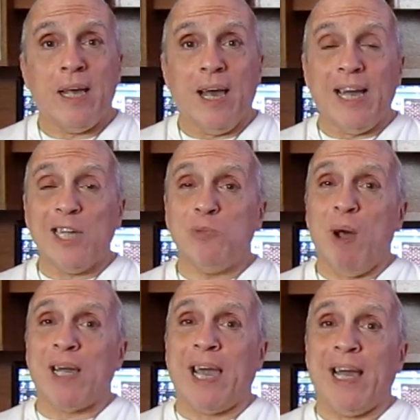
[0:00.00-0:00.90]
And guess
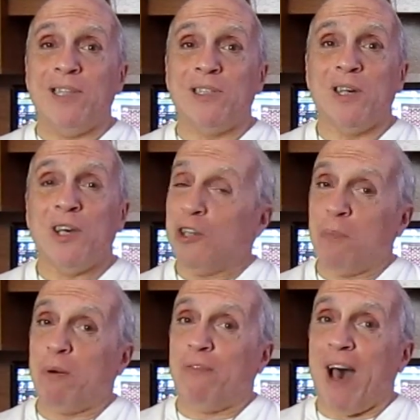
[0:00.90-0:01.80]
what, kids? You
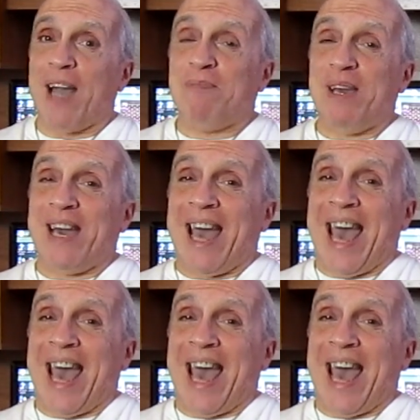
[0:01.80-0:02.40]
provide me...